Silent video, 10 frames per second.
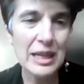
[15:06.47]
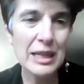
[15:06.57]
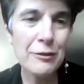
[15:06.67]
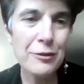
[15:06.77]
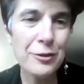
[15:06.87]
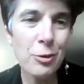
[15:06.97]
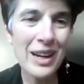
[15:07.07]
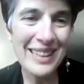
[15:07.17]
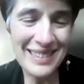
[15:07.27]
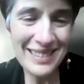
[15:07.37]
If you
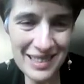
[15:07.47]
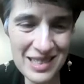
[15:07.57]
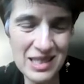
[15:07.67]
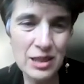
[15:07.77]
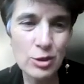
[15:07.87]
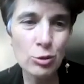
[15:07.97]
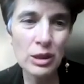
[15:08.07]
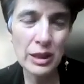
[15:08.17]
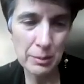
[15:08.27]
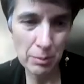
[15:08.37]
are interested to
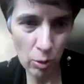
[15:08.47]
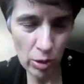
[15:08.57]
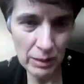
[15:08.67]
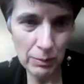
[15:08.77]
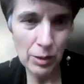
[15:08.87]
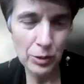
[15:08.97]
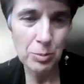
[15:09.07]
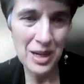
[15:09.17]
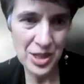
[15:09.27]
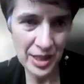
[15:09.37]
learn more about
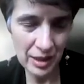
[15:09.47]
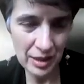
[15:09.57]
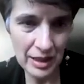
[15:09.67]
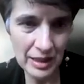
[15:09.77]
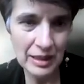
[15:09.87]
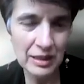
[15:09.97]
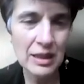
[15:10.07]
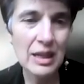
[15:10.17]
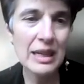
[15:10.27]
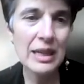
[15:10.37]
machine learning
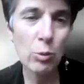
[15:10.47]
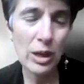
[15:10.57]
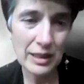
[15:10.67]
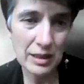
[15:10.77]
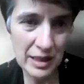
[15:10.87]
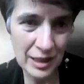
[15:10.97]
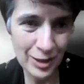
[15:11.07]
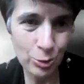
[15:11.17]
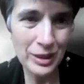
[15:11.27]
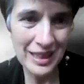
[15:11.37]
and what it
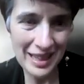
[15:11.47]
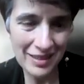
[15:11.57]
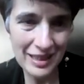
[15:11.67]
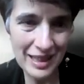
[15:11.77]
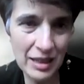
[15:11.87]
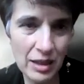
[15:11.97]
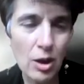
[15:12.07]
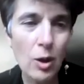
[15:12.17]
can do in healthcare,